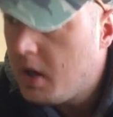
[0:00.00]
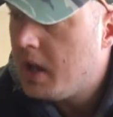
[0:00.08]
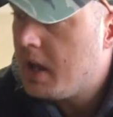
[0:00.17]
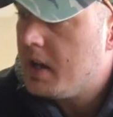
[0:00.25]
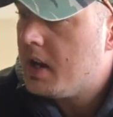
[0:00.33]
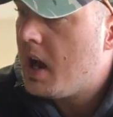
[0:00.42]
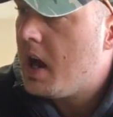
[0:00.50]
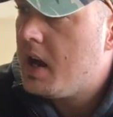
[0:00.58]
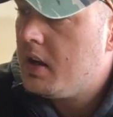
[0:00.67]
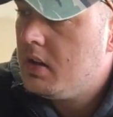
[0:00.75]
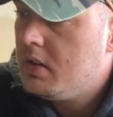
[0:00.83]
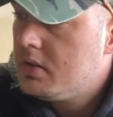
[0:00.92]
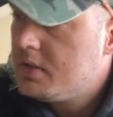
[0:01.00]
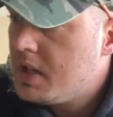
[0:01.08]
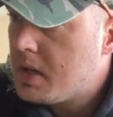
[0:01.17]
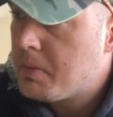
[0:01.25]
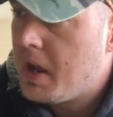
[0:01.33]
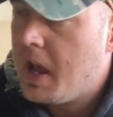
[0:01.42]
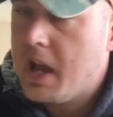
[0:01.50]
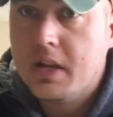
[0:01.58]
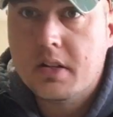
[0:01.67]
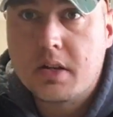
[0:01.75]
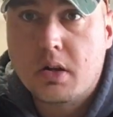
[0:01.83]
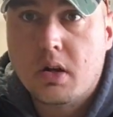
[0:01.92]
And take my
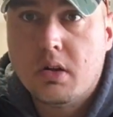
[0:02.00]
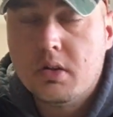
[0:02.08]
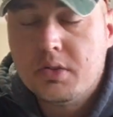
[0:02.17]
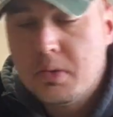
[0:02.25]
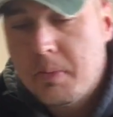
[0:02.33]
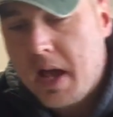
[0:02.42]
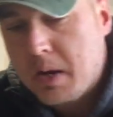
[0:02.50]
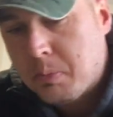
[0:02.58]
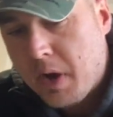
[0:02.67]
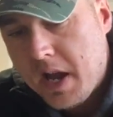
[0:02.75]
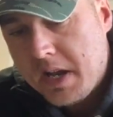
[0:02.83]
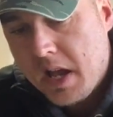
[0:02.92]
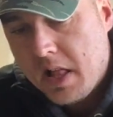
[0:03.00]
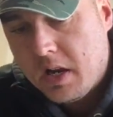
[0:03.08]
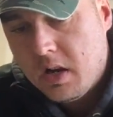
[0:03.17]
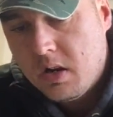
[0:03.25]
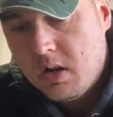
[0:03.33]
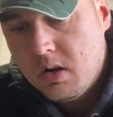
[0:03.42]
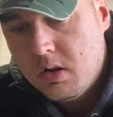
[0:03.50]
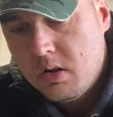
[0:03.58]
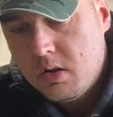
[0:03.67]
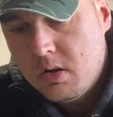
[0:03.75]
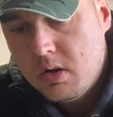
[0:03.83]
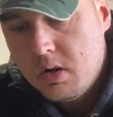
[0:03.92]
handy little pneumatic brad nailer,
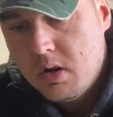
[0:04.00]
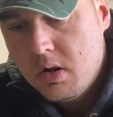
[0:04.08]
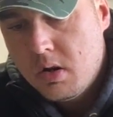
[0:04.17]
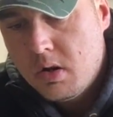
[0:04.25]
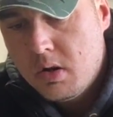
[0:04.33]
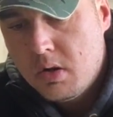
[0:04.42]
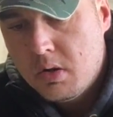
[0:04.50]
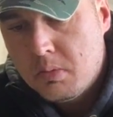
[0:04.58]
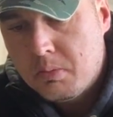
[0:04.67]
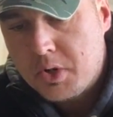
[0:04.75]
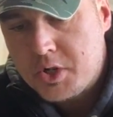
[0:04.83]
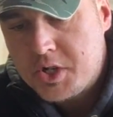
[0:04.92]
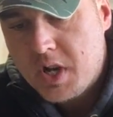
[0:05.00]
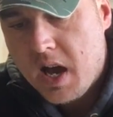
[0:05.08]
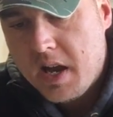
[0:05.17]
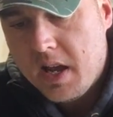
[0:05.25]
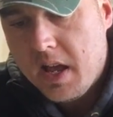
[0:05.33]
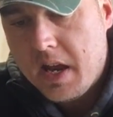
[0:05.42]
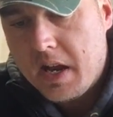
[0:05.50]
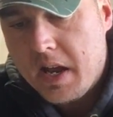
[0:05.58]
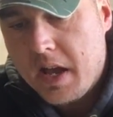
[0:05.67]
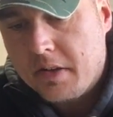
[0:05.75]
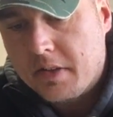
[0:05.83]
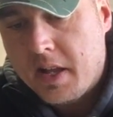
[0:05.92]
put a shot and an
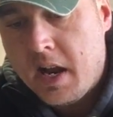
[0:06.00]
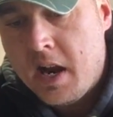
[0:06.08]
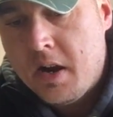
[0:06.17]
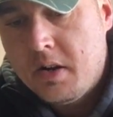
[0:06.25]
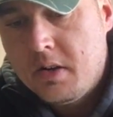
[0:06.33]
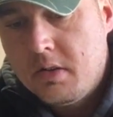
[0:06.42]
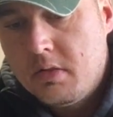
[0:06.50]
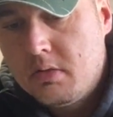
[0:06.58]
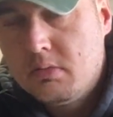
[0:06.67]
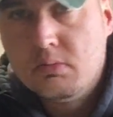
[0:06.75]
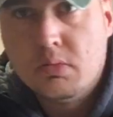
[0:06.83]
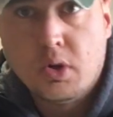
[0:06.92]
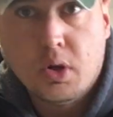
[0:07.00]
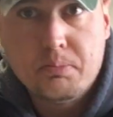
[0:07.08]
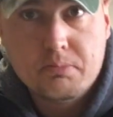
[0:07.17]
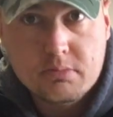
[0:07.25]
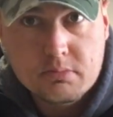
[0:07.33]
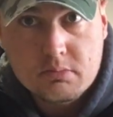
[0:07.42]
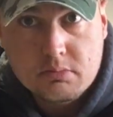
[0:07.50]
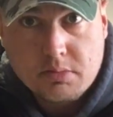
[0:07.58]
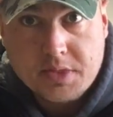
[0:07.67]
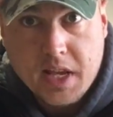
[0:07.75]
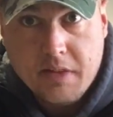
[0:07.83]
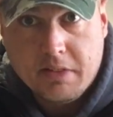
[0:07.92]
angle there. Oh,
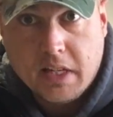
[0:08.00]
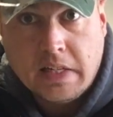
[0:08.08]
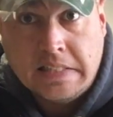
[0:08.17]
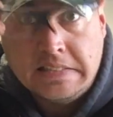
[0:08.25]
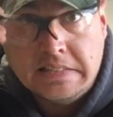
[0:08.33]
safety.